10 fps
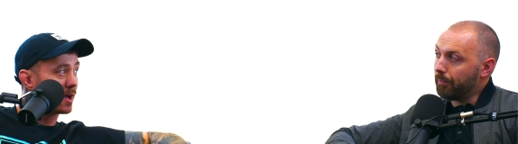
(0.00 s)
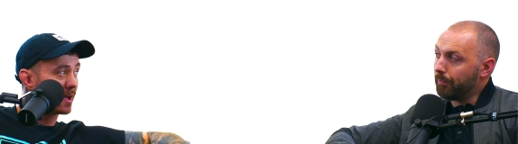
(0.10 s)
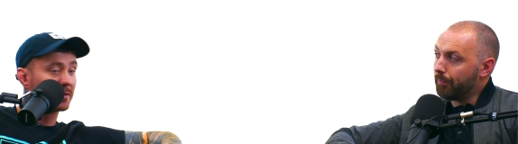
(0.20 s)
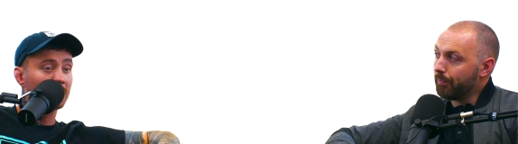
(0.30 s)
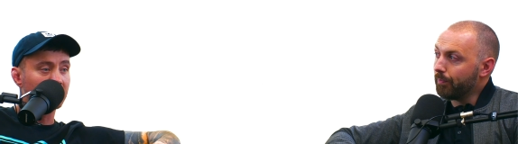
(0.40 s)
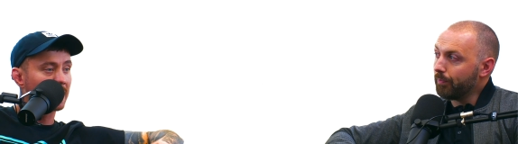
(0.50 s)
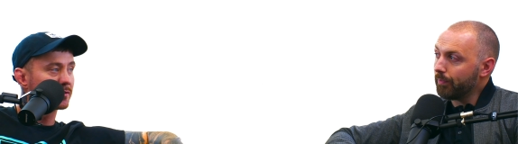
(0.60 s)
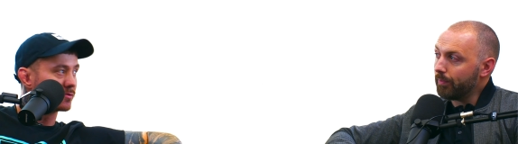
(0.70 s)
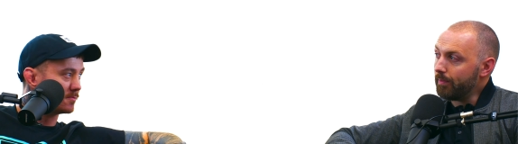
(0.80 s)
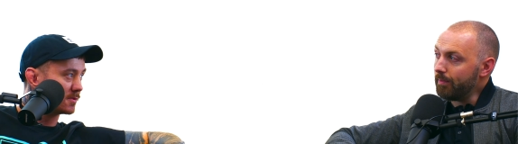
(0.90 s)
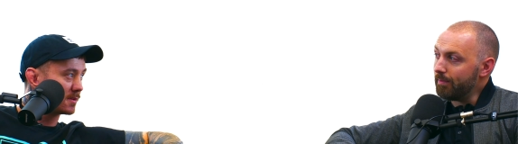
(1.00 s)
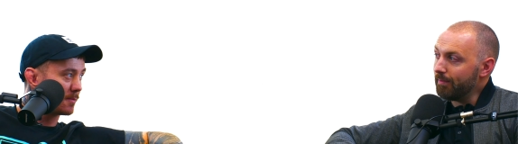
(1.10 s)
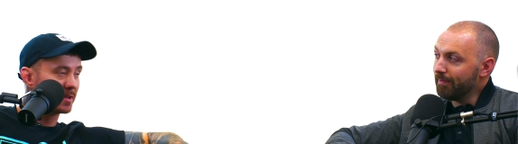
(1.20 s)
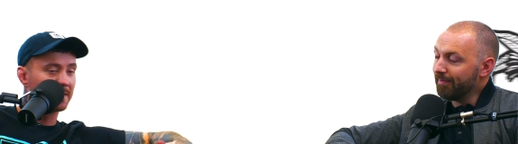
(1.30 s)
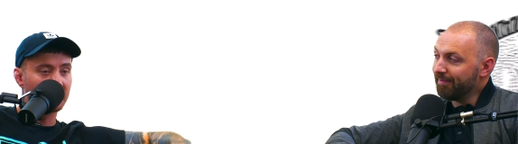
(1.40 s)
Speaker 1: I have little tantrums. I'm
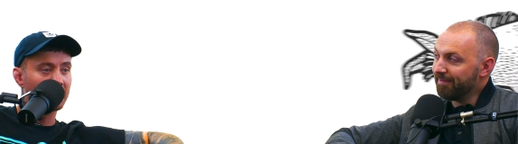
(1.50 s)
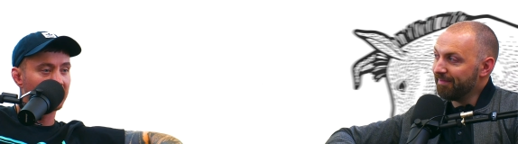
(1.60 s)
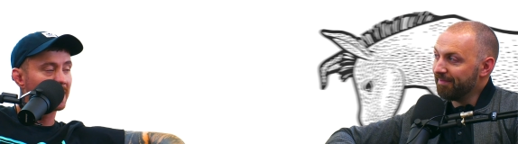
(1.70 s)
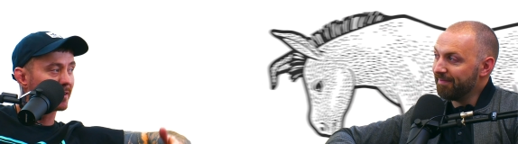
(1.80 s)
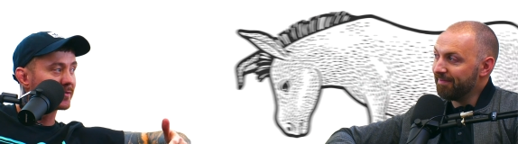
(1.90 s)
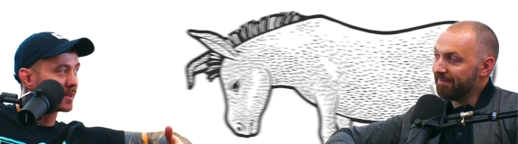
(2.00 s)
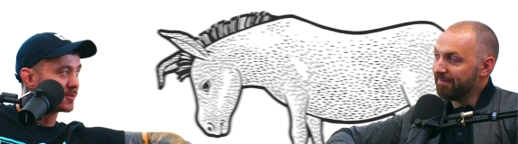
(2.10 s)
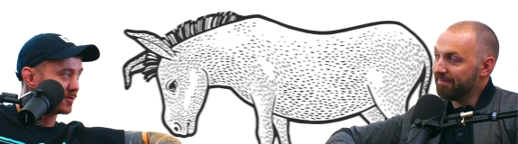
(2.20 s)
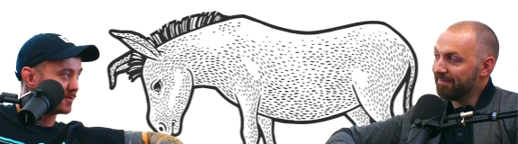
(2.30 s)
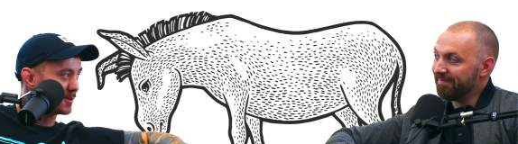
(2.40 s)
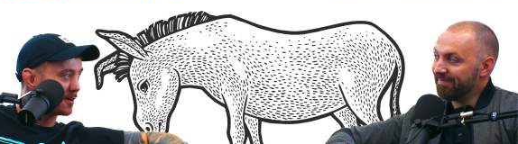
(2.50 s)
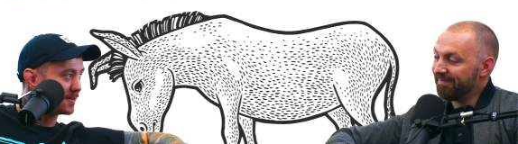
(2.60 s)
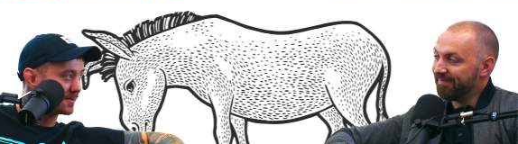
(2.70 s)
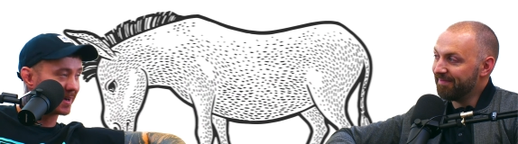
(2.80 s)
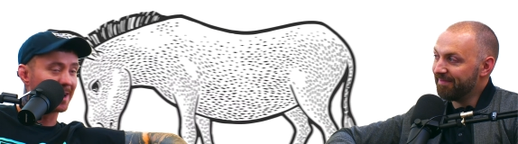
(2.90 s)
nearly 33. I have tantrums in the
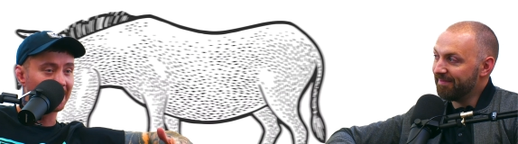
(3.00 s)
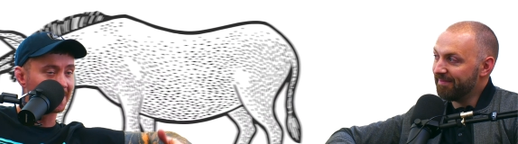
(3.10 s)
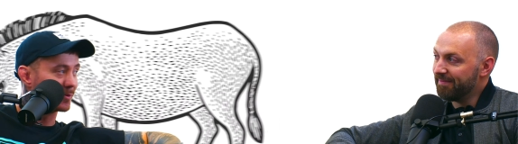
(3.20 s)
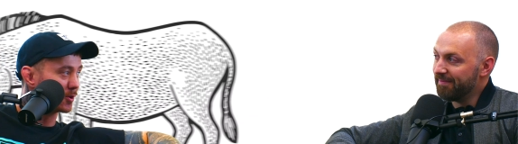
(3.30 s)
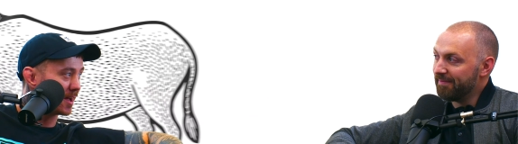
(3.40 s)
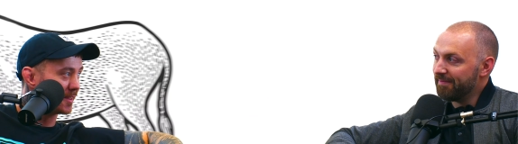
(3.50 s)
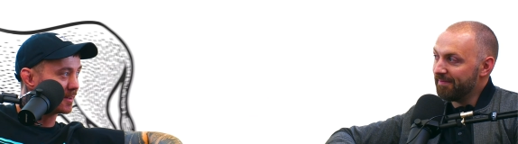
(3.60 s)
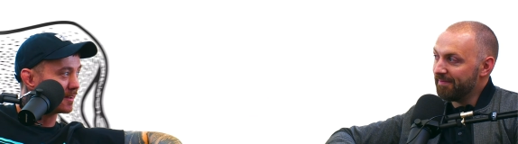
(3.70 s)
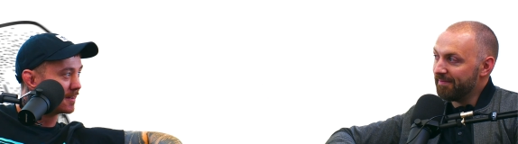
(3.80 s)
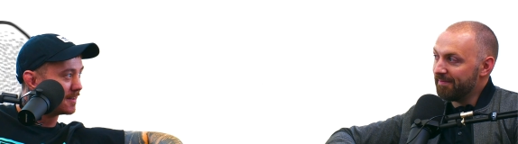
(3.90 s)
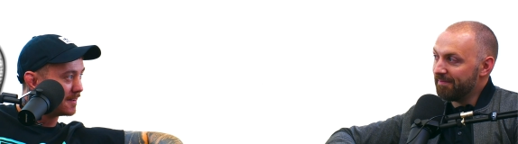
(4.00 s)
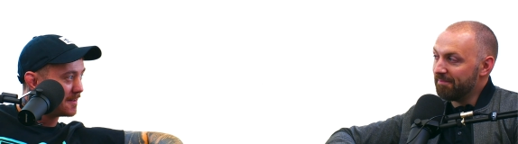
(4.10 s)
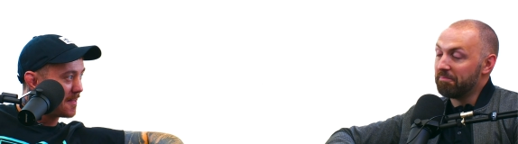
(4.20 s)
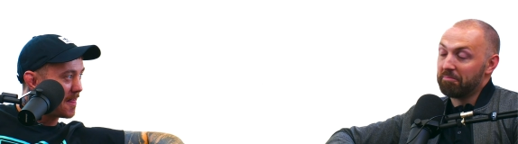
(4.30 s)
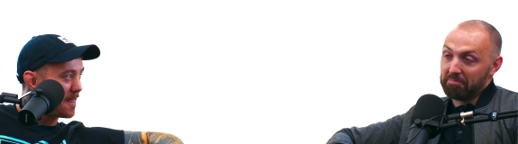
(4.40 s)
office. I can't think of a good idea
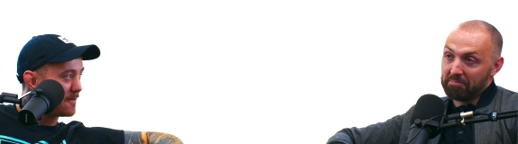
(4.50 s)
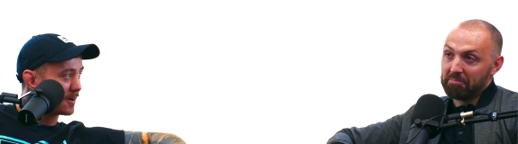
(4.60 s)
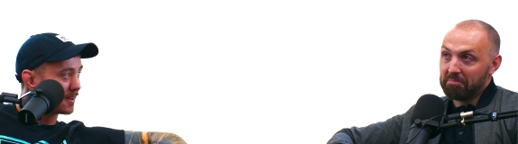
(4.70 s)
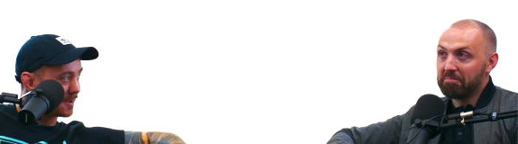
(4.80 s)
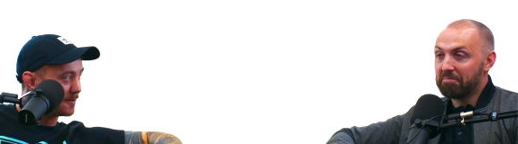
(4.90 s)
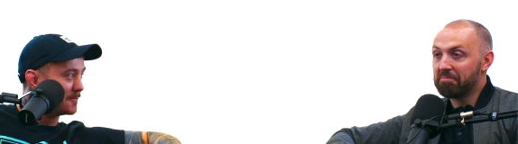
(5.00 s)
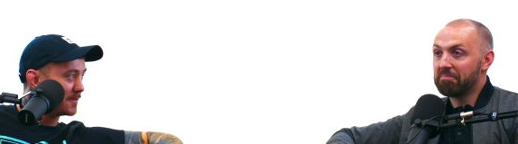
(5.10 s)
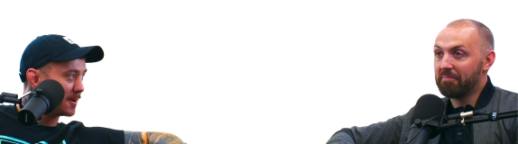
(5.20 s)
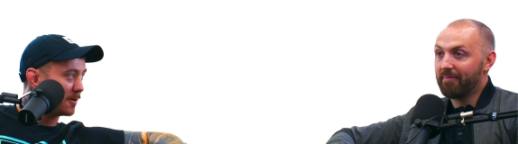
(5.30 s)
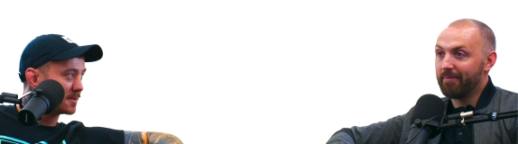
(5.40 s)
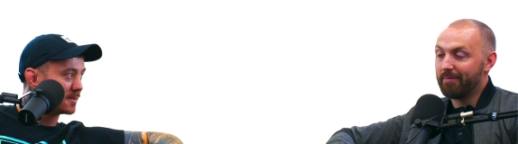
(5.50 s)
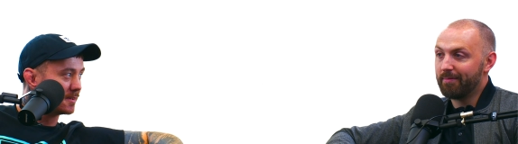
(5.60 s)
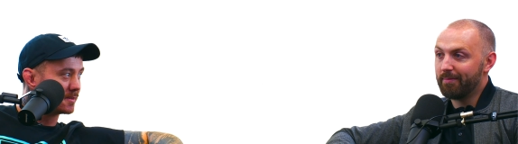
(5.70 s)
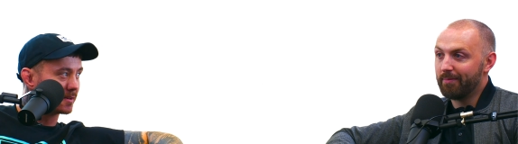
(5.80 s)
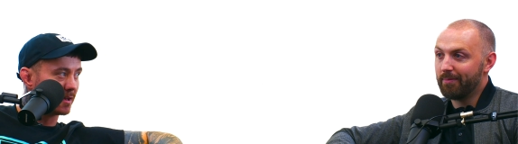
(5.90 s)
for a client. You
Speaker 2: know, it's.
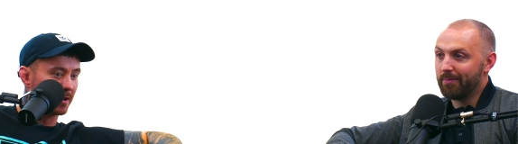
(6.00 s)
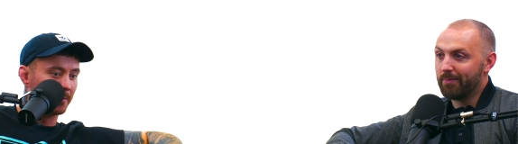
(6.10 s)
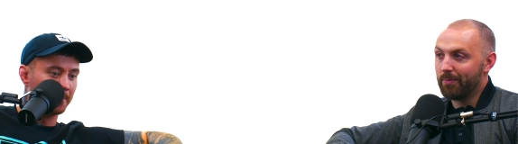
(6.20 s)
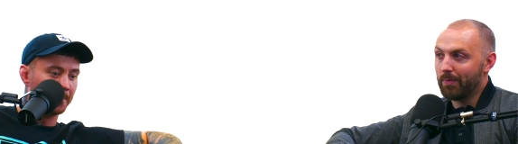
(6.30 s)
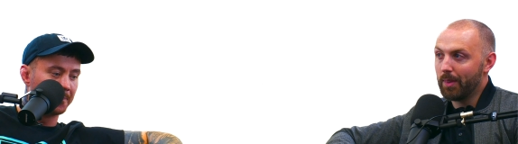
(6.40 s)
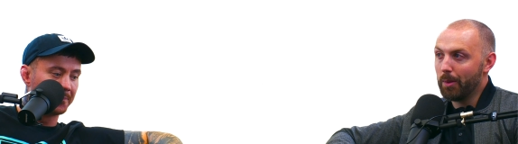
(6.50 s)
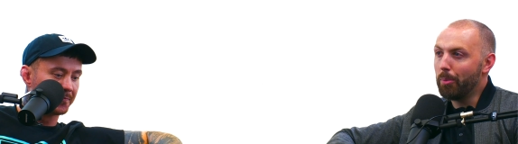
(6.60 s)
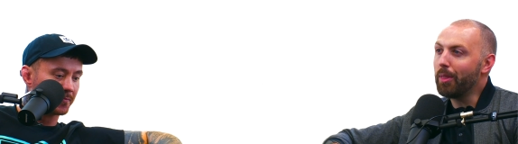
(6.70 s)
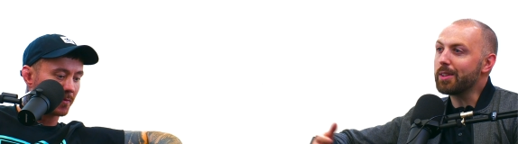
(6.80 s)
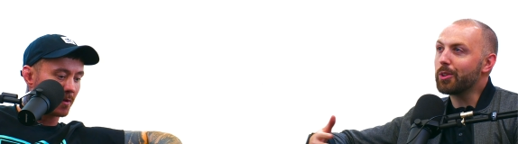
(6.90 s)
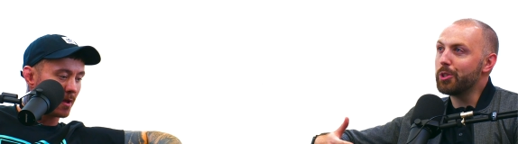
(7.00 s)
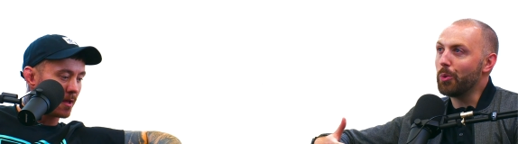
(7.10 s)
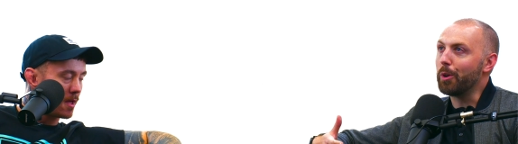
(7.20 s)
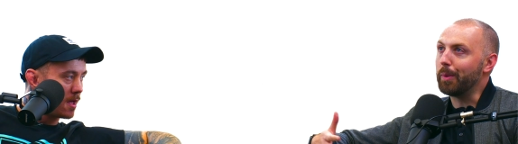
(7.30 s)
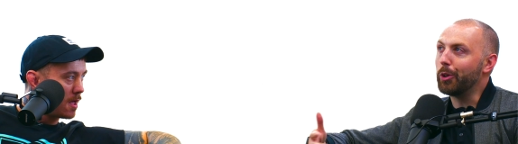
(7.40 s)
But that's because you
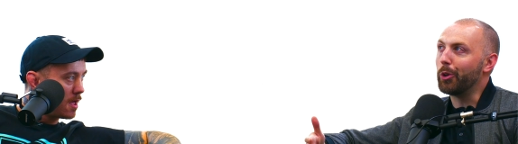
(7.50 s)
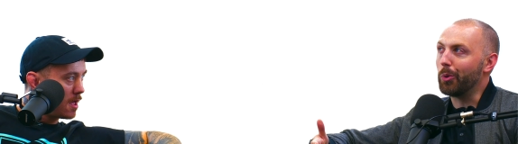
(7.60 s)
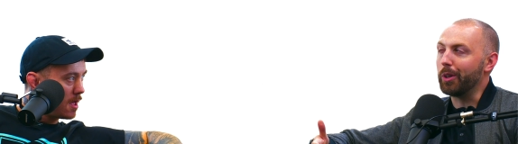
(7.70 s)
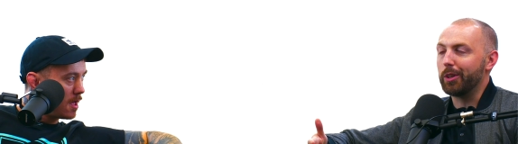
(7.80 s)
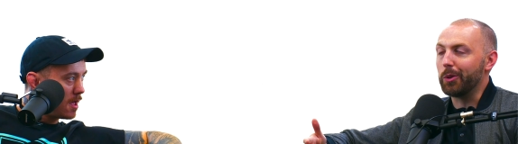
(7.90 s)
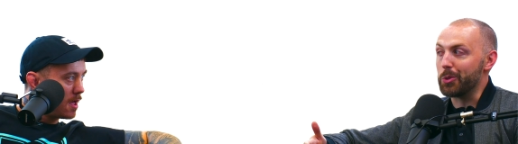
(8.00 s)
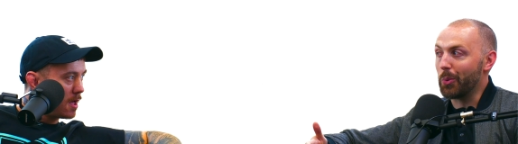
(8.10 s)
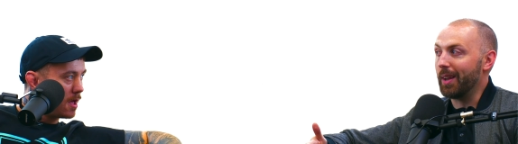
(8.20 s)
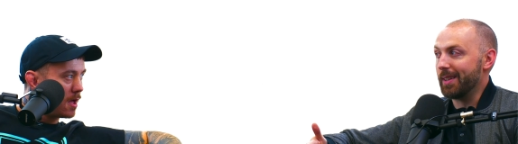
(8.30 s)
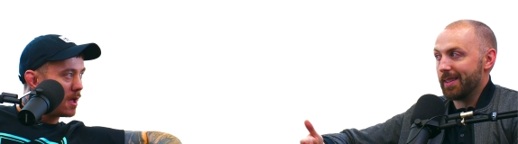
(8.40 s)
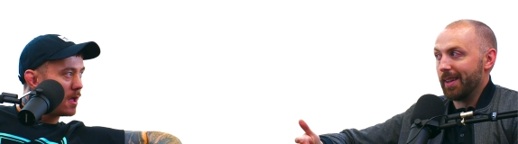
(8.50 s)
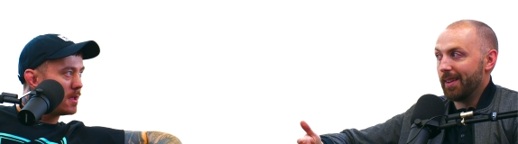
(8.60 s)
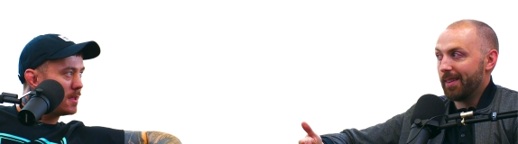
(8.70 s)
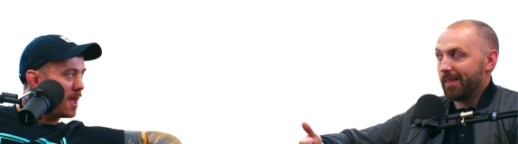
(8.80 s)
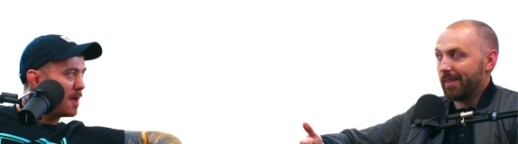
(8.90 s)
want to be good at what you do as well, isn't it?
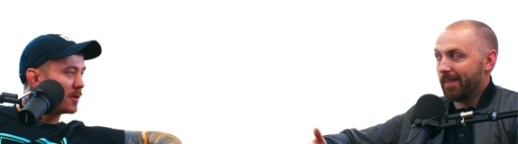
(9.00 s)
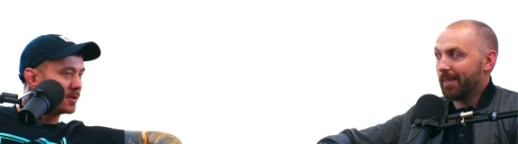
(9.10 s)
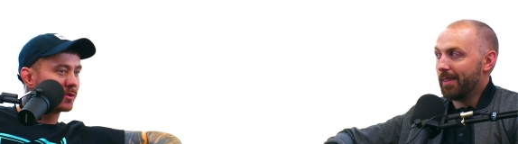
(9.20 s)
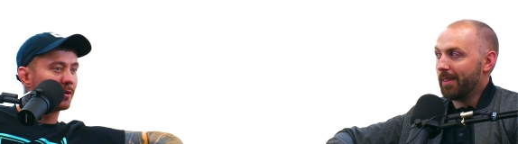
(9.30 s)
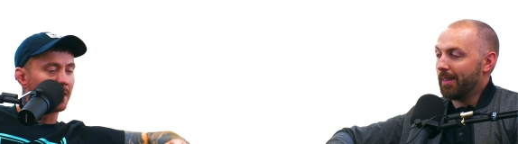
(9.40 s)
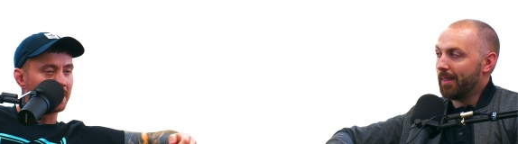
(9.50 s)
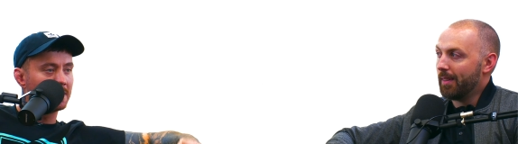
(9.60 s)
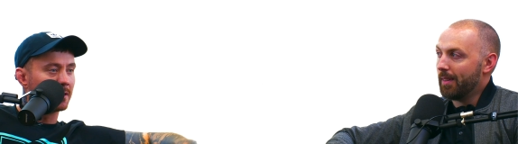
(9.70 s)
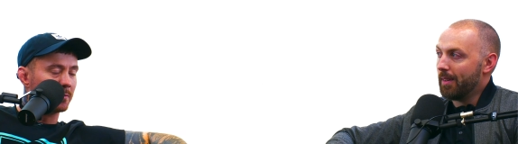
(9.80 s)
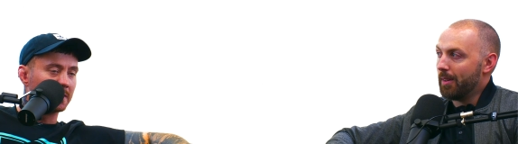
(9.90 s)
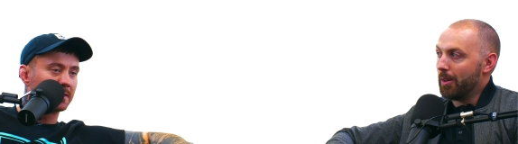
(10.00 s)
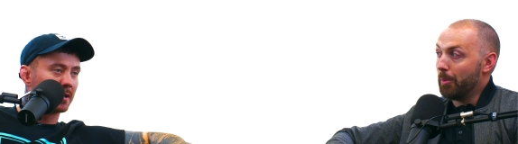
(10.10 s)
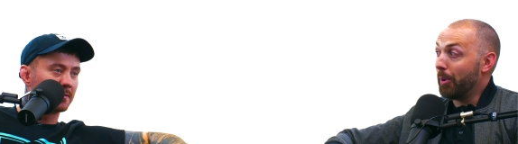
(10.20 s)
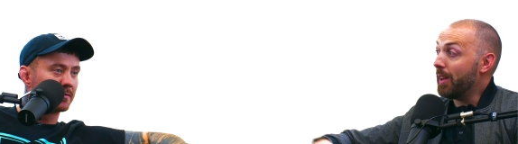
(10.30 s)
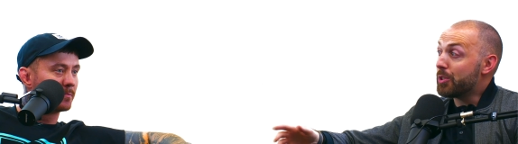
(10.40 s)
Speaker 1: Yeah, but it's all, and you know, but
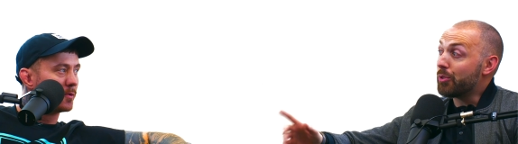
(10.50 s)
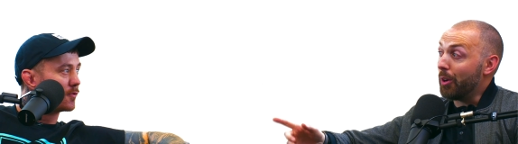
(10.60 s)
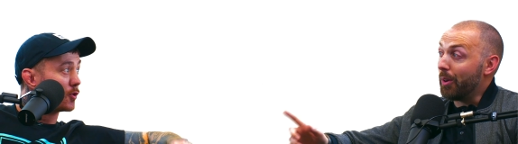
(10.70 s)
Speaker 2: it's true. For